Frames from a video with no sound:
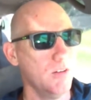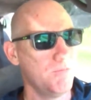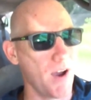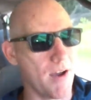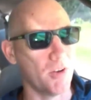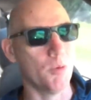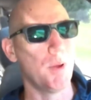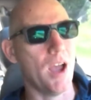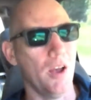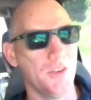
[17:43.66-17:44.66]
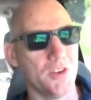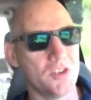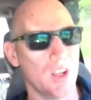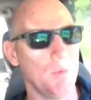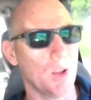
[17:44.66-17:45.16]
five hundred pounds and
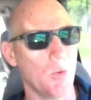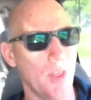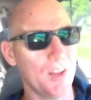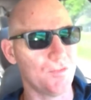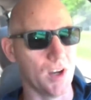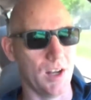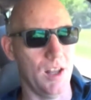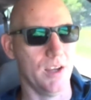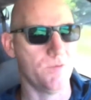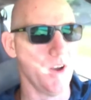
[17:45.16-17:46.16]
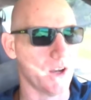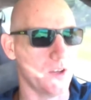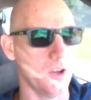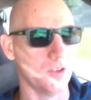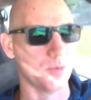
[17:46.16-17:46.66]
shit. I'm like, well, that's fucking like, fuck,
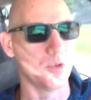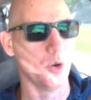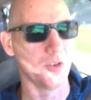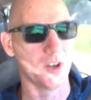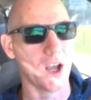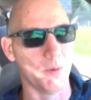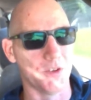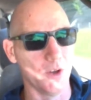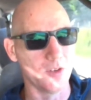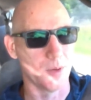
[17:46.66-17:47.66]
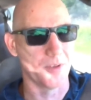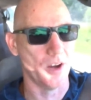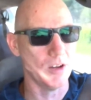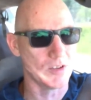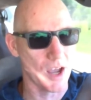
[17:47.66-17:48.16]
you get some tools and a couple dudes up there
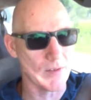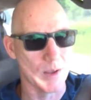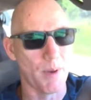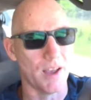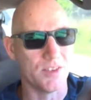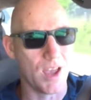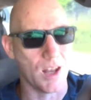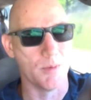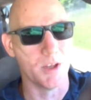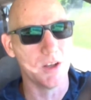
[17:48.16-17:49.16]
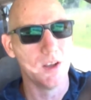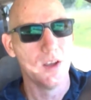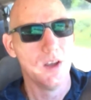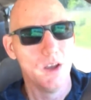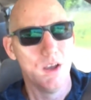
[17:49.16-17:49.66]
and you're definitely past that limit.
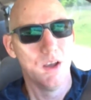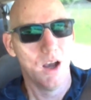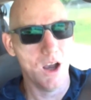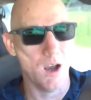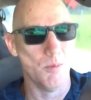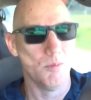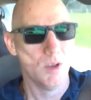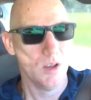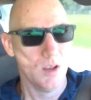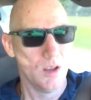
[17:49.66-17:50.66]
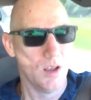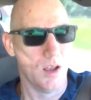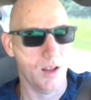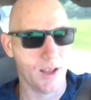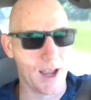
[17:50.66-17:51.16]
Um,
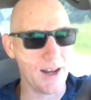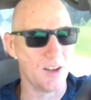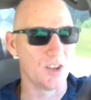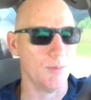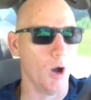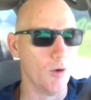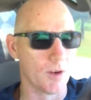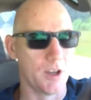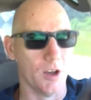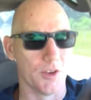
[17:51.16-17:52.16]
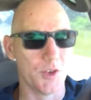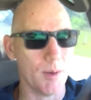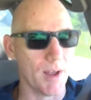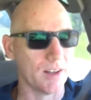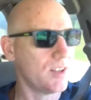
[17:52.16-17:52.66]
like, I need some overkill. So
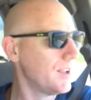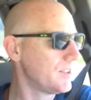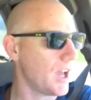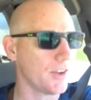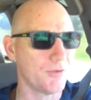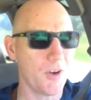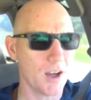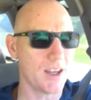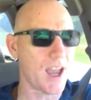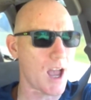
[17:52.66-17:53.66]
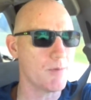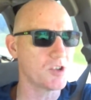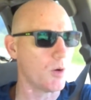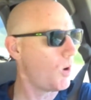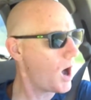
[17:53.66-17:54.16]
I'm like, ten thousand, fuck yeah, how much
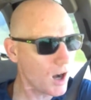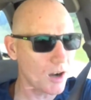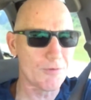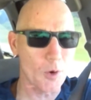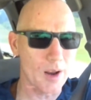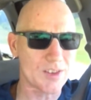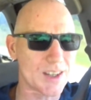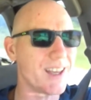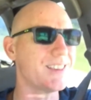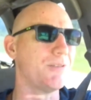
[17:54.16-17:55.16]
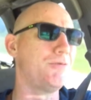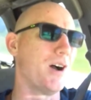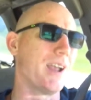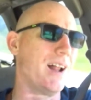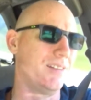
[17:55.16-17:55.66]
you, one hundred forty, get the
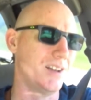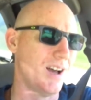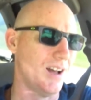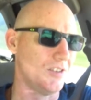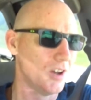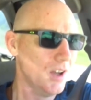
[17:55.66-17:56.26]
fuck out of Dodge.